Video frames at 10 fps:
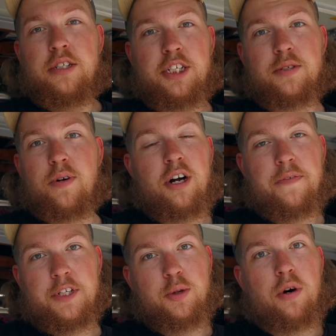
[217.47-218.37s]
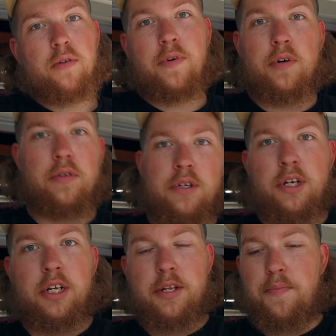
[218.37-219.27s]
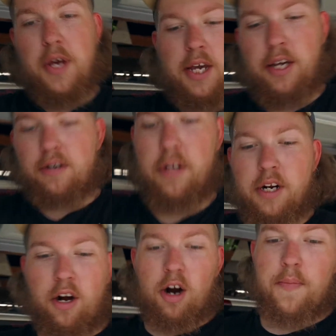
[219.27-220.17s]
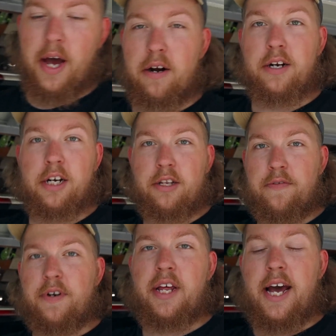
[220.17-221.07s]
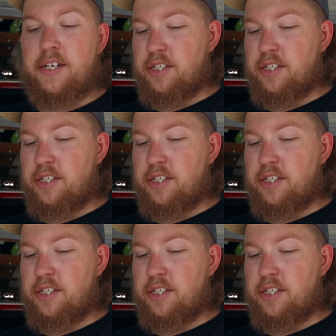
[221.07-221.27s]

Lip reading: Just run off a 12 volt, nothing big. You don't need a car battery, nothing for that.